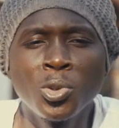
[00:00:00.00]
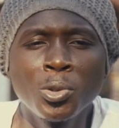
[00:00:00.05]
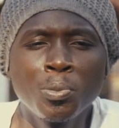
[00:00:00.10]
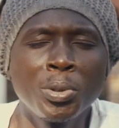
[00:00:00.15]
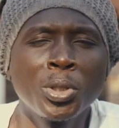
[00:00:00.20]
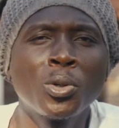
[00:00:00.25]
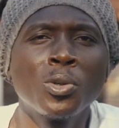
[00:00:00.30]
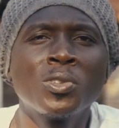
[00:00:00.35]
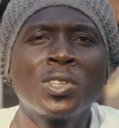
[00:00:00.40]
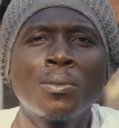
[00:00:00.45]
not
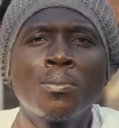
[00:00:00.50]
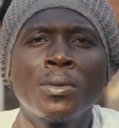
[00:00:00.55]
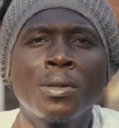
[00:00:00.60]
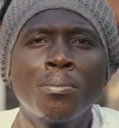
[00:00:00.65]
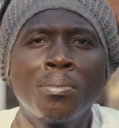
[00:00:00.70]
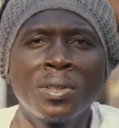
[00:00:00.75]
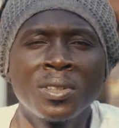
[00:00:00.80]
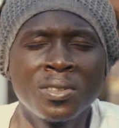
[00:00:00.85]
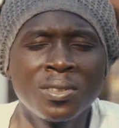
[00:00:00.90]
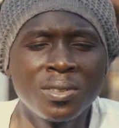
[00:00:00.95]
because I'm the
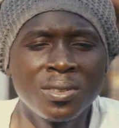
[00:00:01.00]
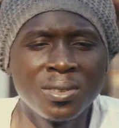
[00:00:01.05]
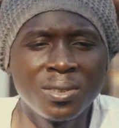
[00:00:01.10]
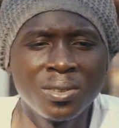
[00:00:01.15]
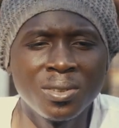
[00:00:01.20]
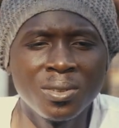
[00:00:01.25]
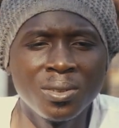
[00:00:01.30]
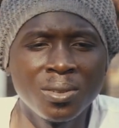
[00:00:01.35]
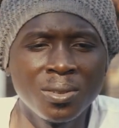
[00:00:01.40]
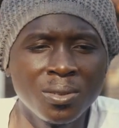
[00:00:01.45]

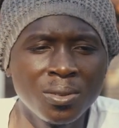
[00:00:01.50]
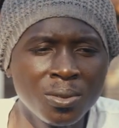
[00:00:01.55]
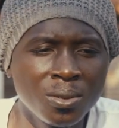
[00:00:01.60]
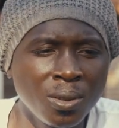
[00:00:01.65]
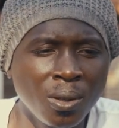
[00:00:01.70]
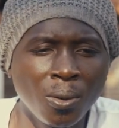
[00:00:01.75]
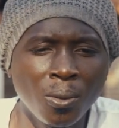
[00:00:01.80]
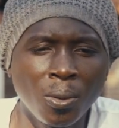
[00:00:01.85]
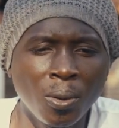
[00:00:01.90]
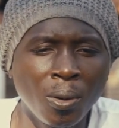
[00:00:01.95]
best
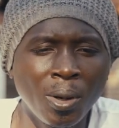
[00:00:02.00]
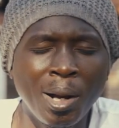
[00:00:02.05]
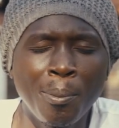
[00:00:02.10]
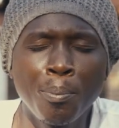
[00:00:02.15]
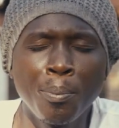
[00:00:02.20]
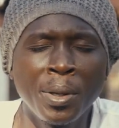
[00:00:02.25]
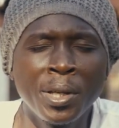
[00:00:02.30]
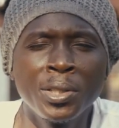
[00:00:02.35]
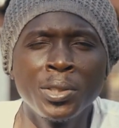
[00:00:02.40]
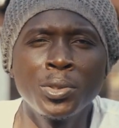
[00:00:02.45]
or
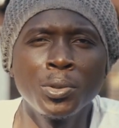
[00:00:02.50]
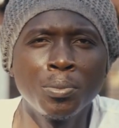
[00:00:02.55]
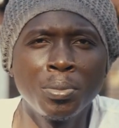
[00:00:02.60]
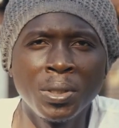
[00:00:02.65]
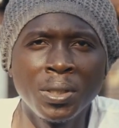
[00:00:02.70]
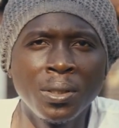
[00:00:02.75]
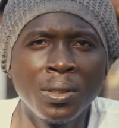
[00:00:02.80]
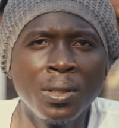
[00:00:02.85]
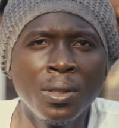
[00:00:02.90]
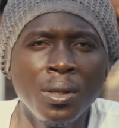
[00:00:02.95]
I'm meant to
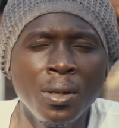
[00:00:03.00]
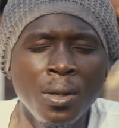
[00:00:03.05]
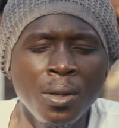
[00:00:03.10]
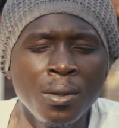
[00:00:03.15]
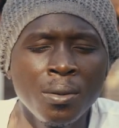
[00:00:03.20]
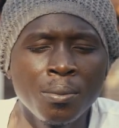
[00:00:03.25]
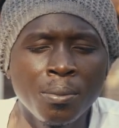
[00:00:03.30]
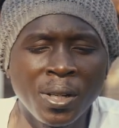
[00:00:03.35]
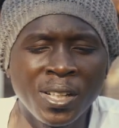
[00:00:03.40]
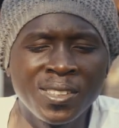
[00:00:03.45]
be,
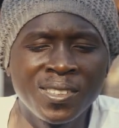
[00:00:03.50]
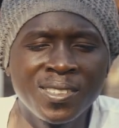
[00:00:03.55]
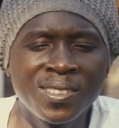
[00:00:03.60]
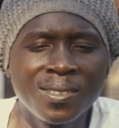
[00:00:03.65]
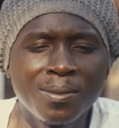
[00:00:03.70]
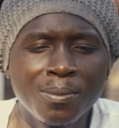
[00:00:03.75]
but